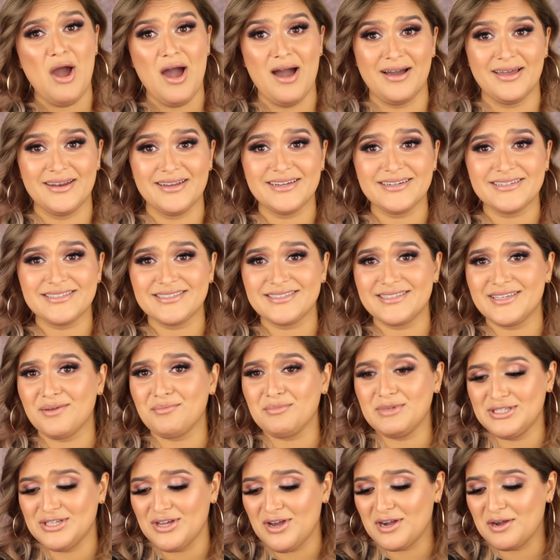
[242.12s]
product, can
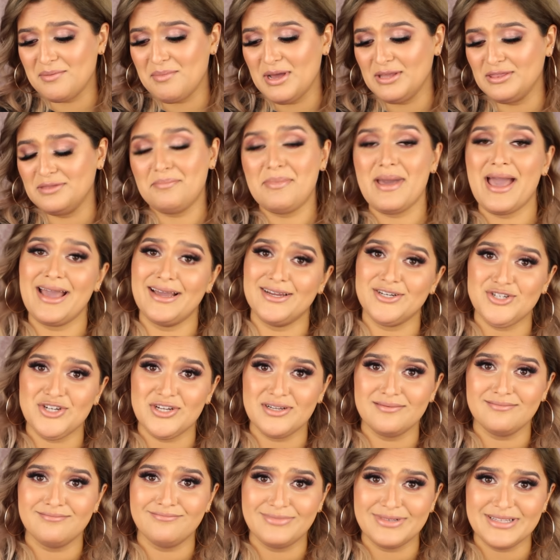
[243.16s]
we talk about the
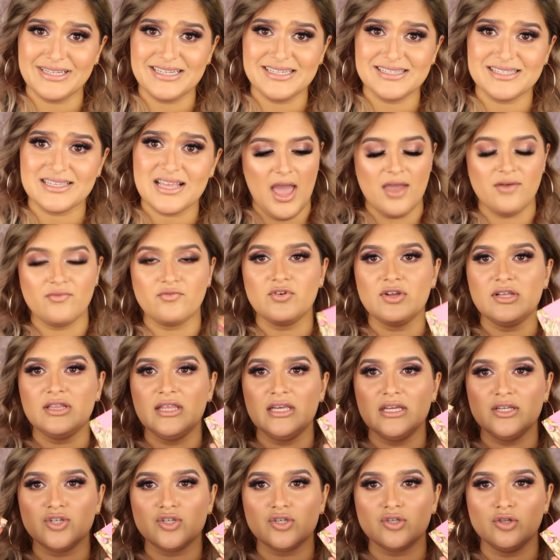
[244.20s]
packaging, please?
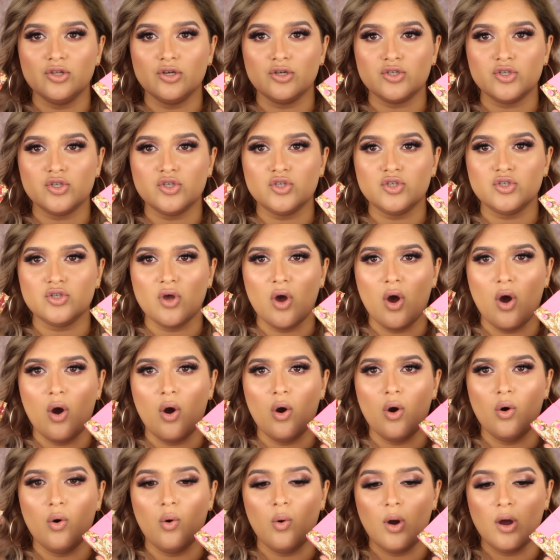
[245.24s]
Everything just looks
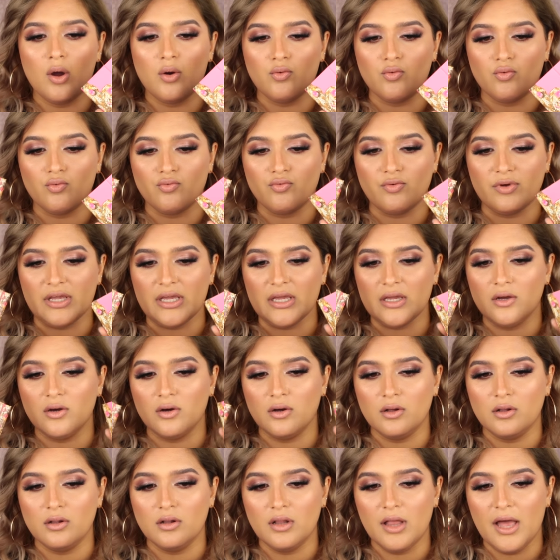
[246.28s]
so
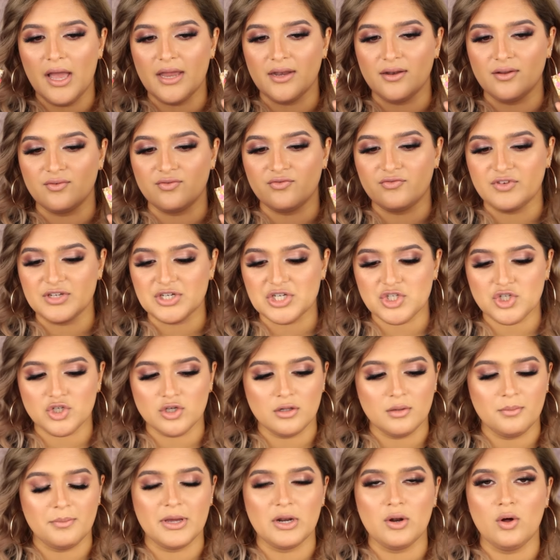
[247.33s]
regal and
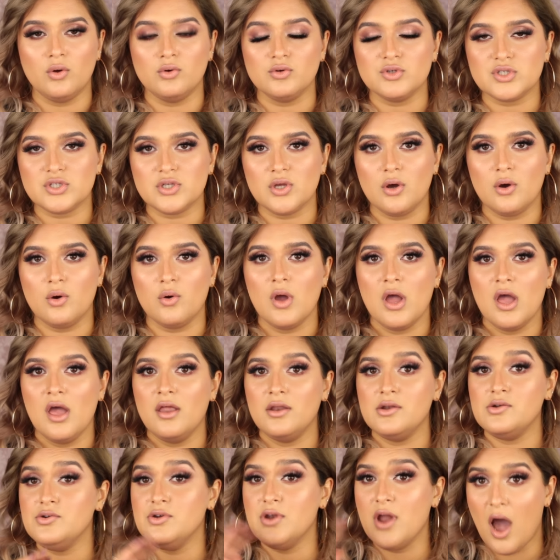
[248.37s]
official, but also
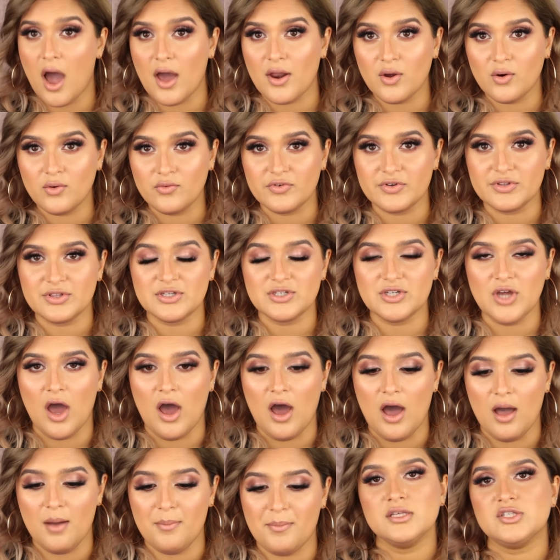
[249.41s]
not over the
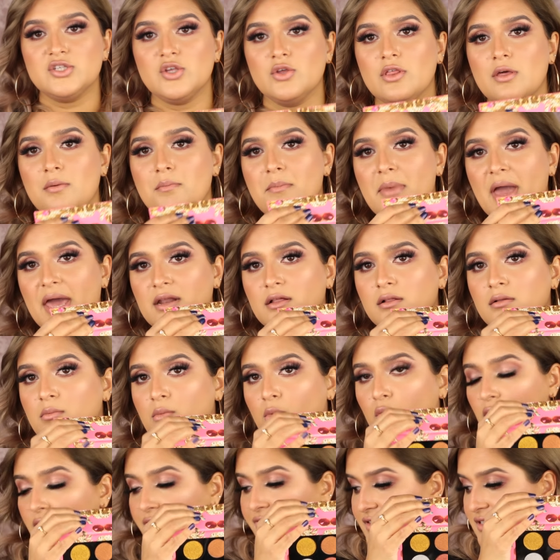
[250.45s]
top. So the
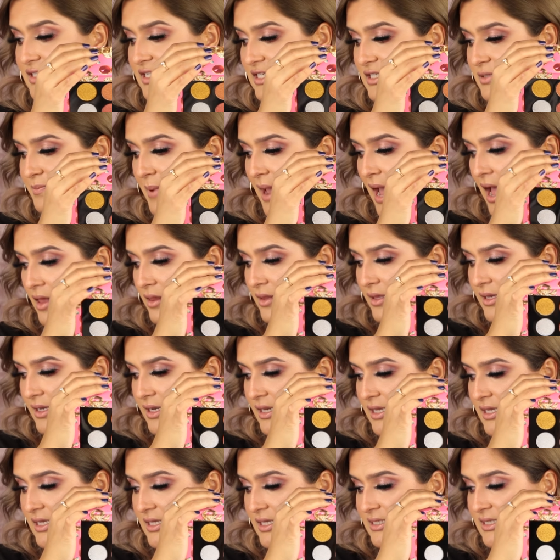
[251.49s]
Metalmorphosis palette
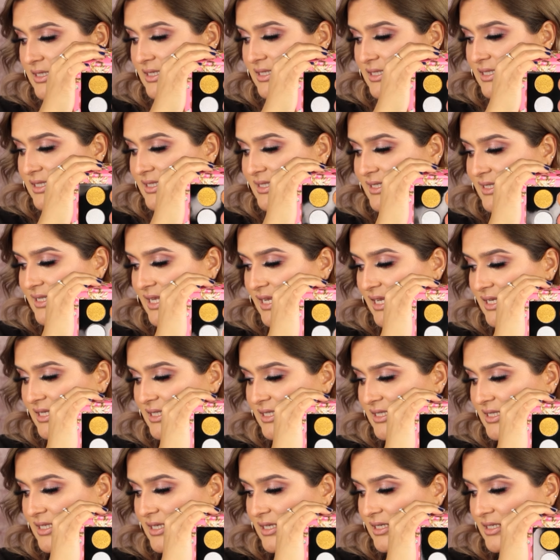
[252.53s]
is
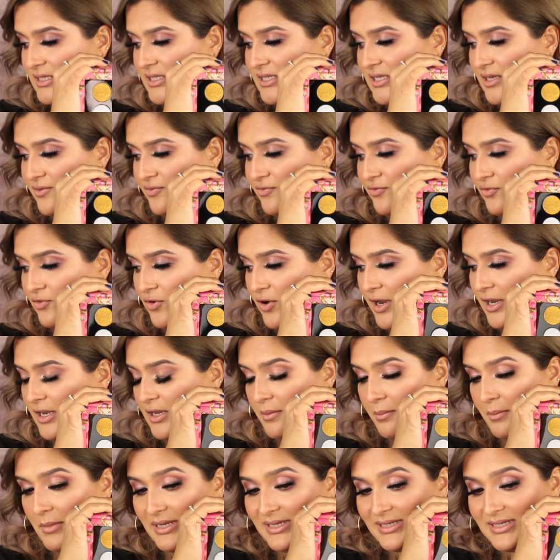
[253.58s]
six
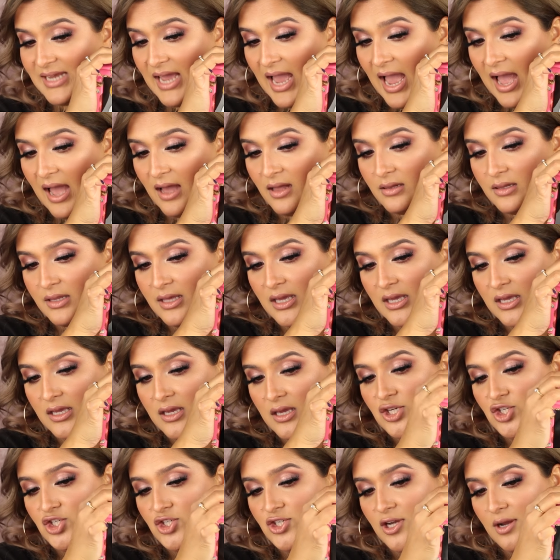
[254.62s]
different metallic
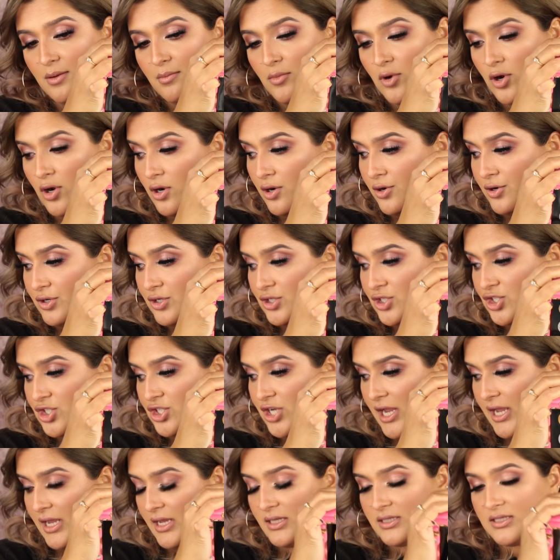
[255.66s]
shimmer
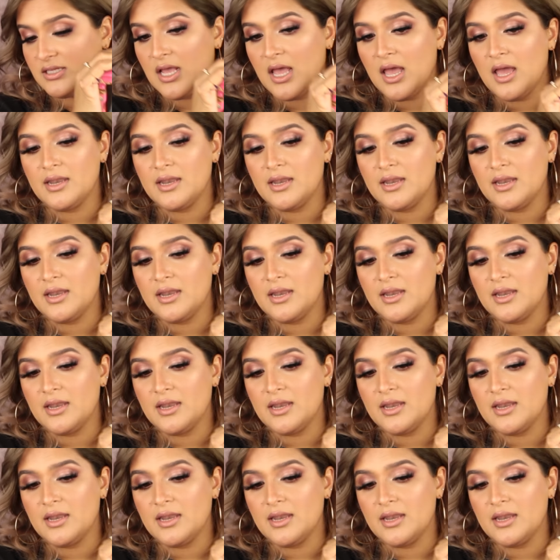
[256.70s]
shades.